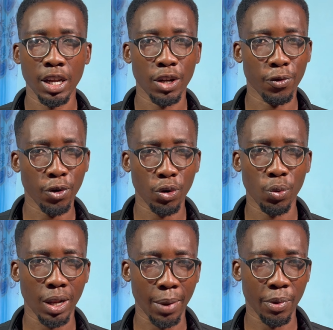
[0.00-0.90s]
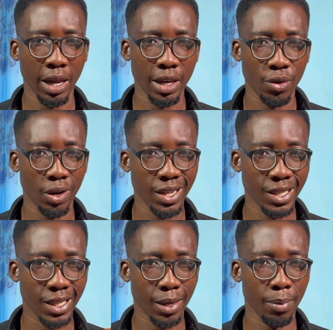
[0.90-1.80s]
The fund will appear in your
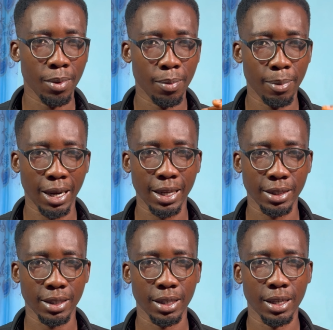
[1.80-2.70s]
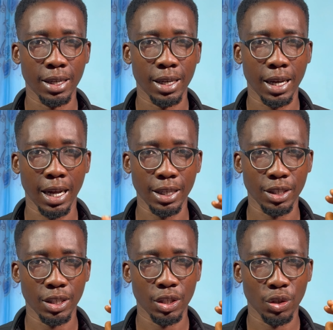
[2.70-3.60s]
ATM balance
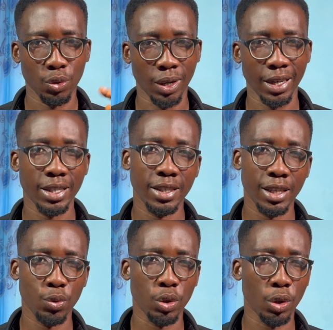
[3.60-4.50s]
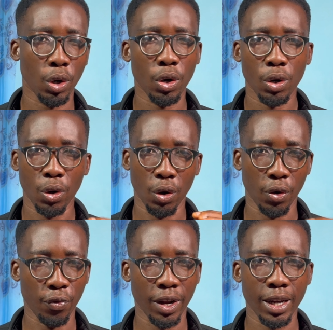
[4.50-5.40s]
and you can easily withdraw or
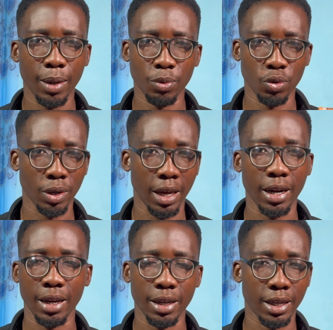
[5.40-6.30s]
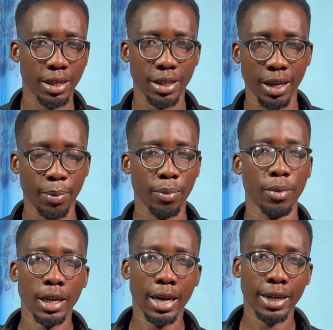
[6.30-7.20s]
convert them to Naira anytime.
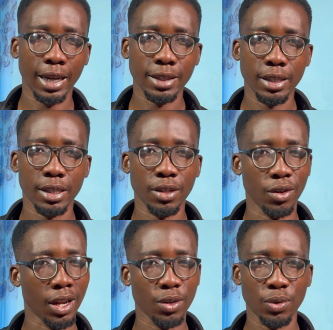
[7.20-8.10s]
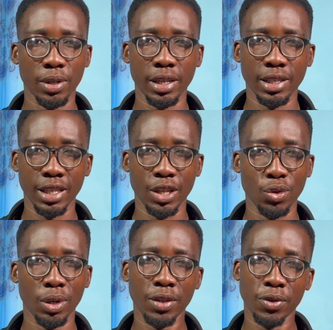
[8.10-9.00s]
And that's it on how to create a
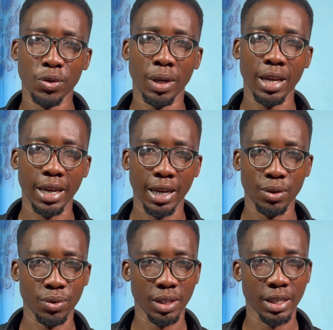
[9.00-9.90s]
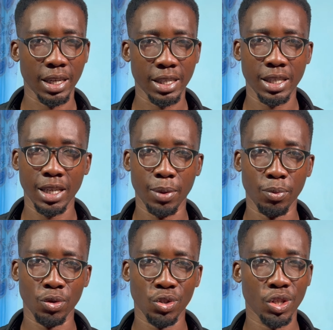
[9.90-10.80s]
US virtual account in ATM
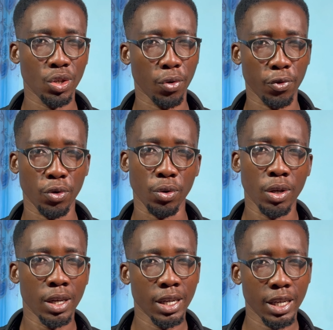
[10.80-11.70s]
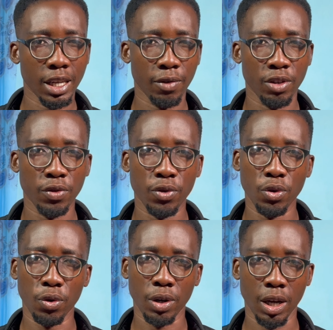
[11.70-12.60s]
using your phone. If this
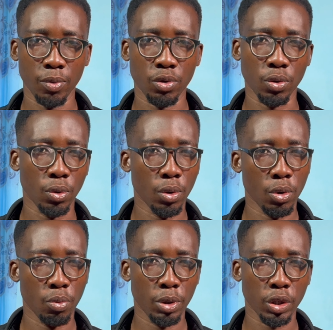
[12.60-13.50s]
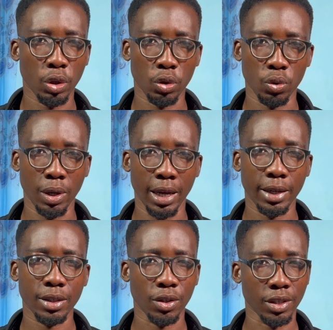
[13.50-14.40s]
video helped you, make sure to
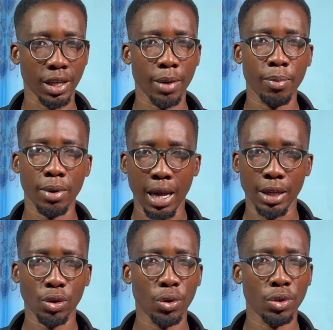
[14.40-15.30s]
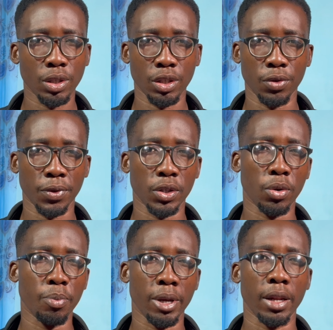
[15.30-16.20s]
like, subscribe, and turn on the
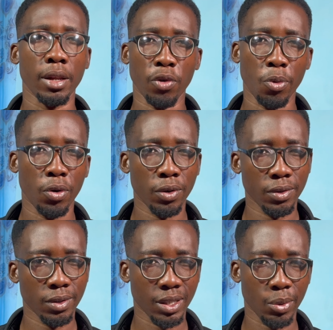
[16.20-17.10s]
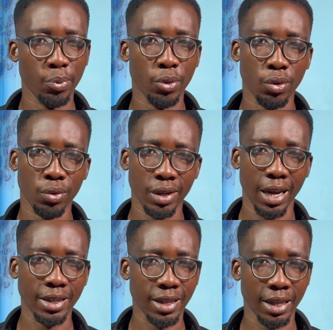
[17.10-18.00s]
notification bell for more simple
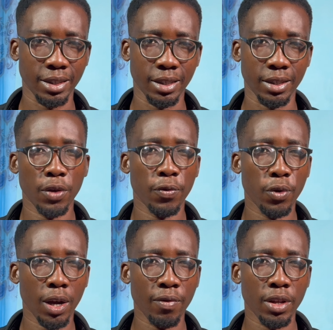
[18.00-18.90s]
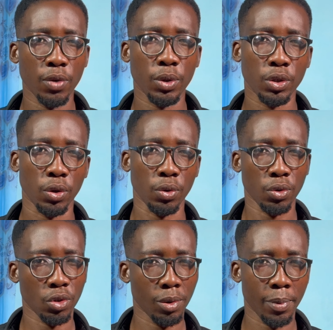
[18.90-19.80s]
guides like this. If you have any question,
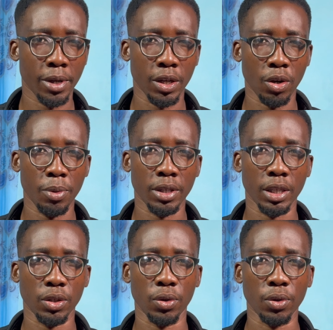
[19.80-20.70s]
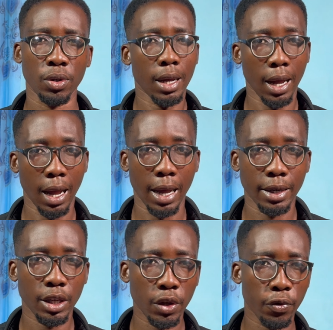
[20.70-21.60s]
throw them in the comment section.
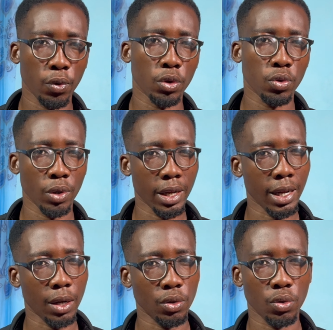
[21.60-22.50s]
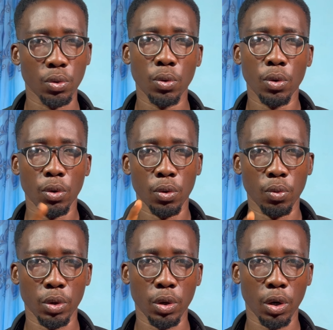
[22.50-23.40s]
And if you want to learn how to
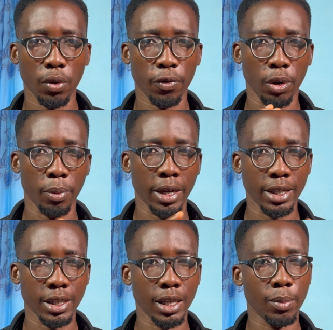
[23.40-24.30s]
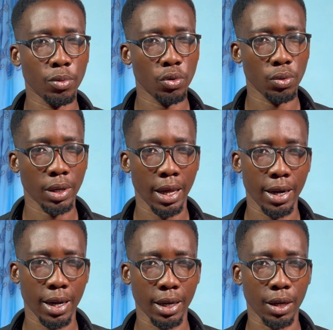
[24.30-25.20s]
withdraw from ATM to
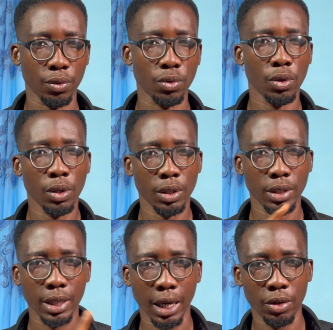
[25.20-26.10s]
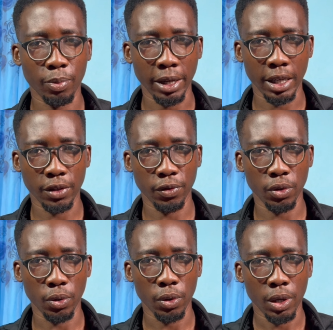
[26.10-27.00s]
Naira account, check out my next
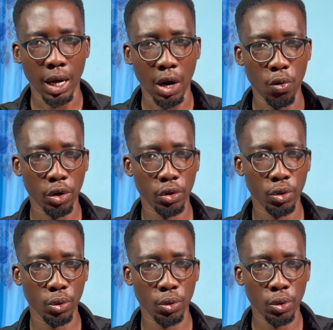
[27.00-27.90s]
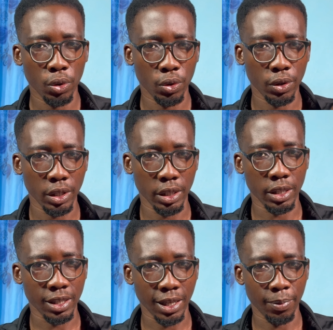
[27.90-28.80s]
video. I'll walk you through it
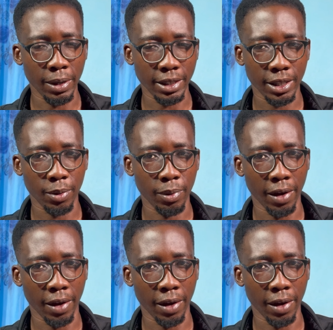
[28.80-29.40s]
step by step.